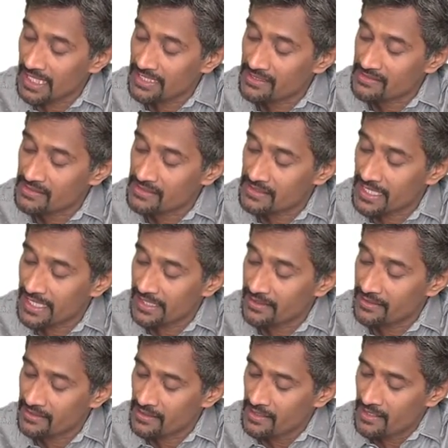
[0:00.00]

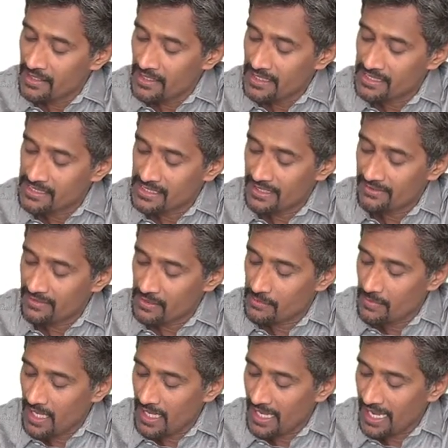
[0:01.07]
S10 is given
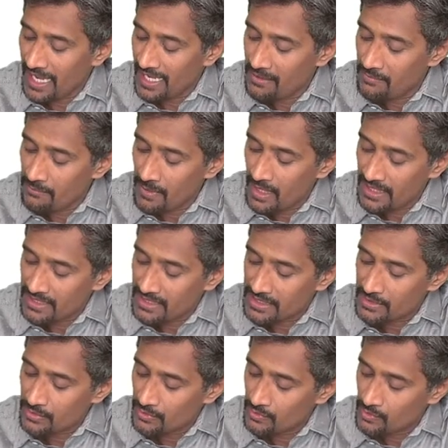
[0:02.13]
by n by
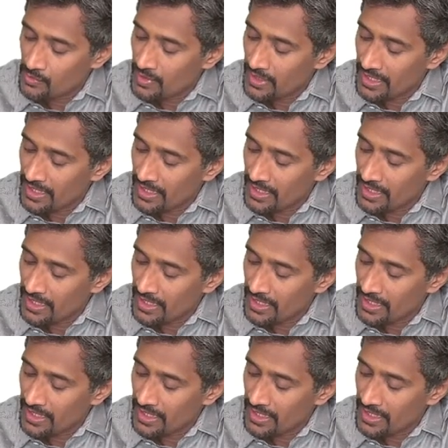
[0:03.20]
2